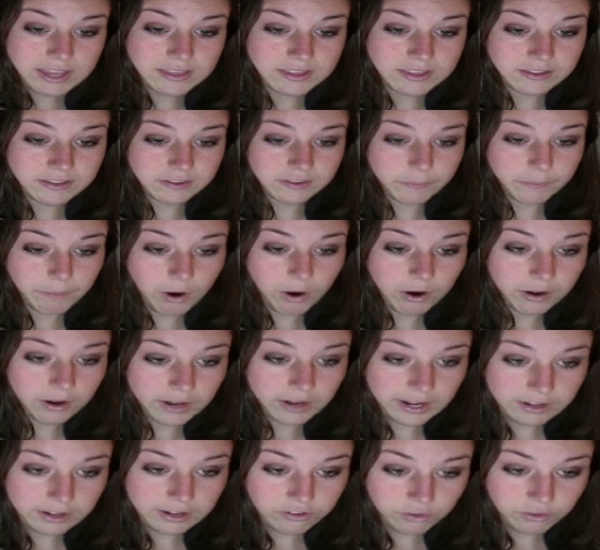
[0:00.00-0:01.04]
this apart
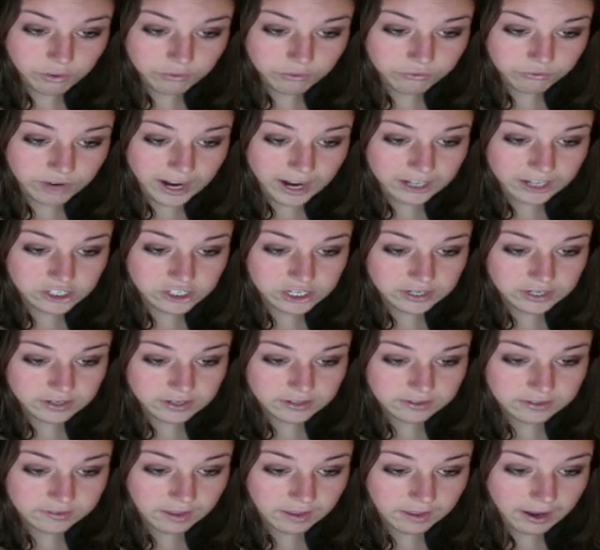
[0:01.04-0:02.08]
into a fraction,
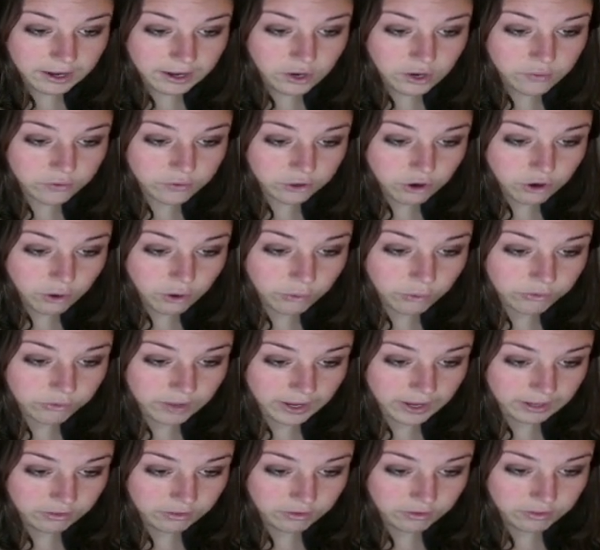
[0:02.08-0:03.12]
sine over
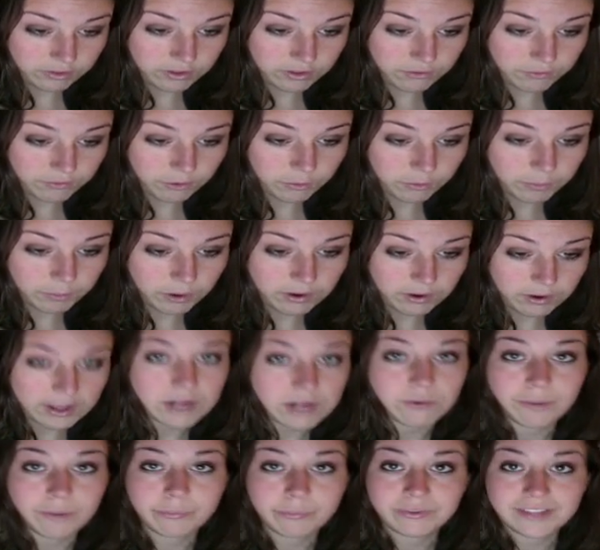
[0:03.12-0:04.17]
cosine. So this first part here
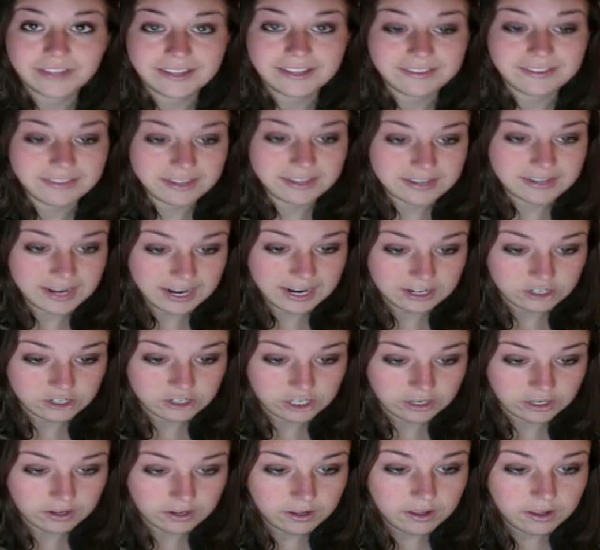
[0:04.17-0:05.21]
represents the
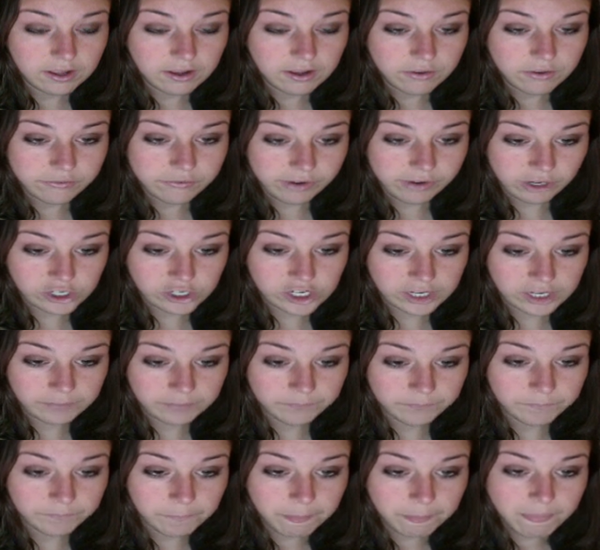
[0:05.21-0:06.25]
tangent function.
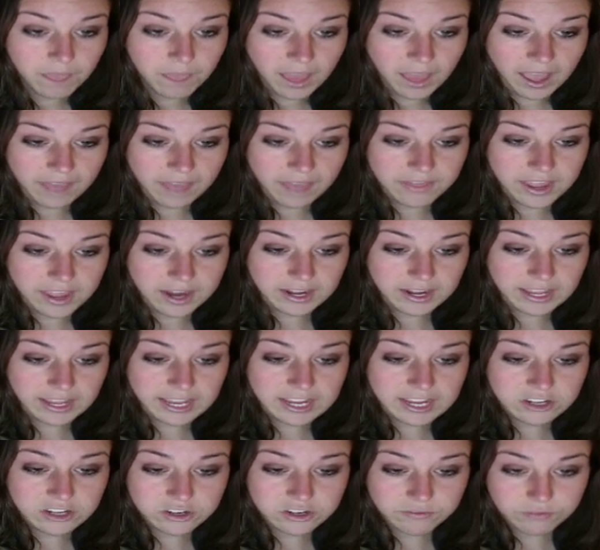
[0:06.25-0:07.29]
And then
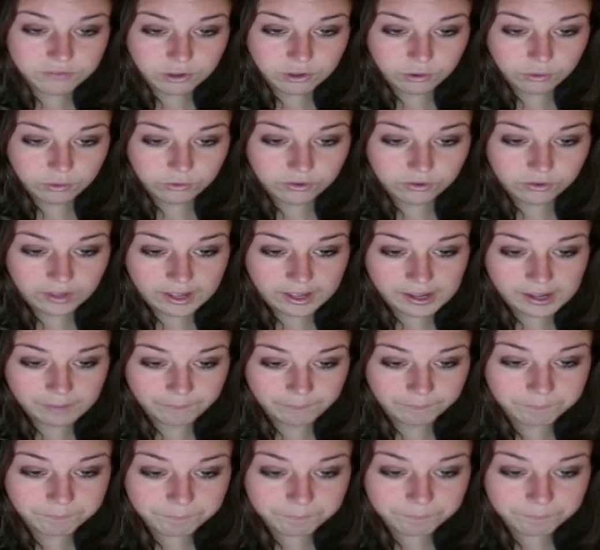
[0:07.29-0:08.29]
each of those um,